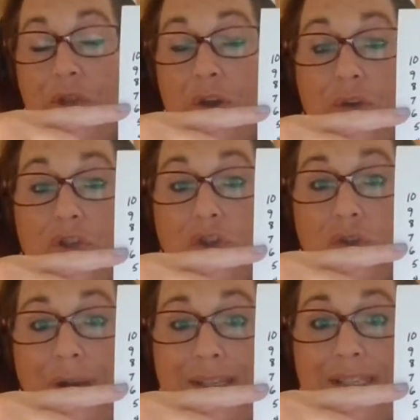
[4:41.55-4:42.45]
Their
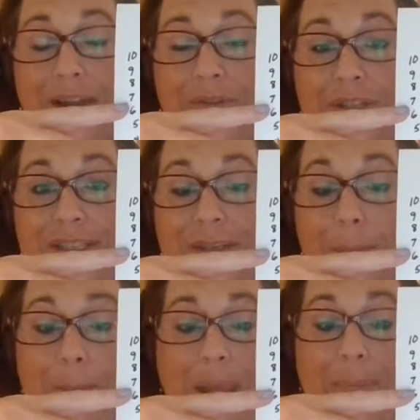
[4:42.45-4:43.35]
stress levels
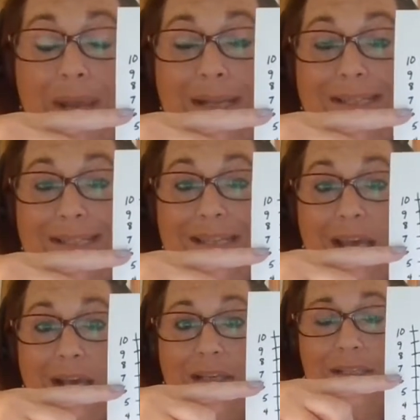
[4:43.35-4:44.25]
may be at a
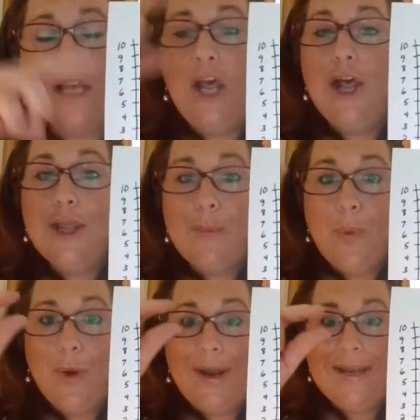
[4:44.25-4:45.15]
6. The
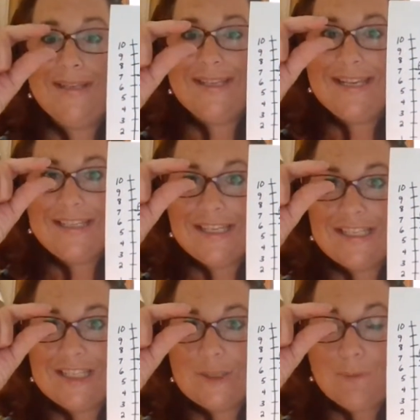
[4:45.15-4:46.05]
point is, it's a
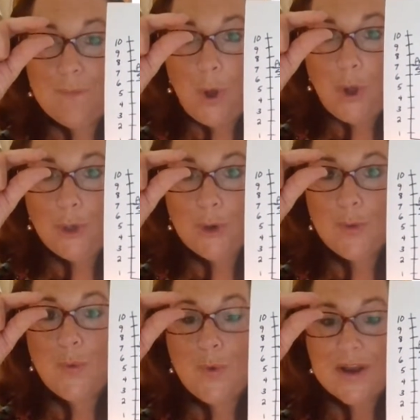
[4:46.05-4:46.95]

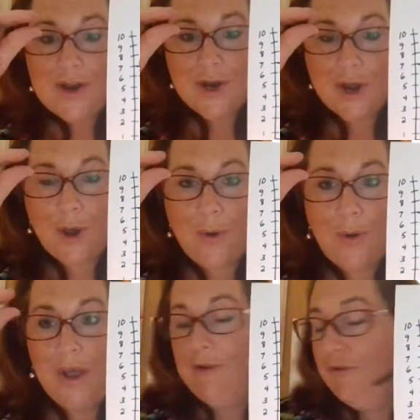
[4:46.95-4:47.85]
smaller window.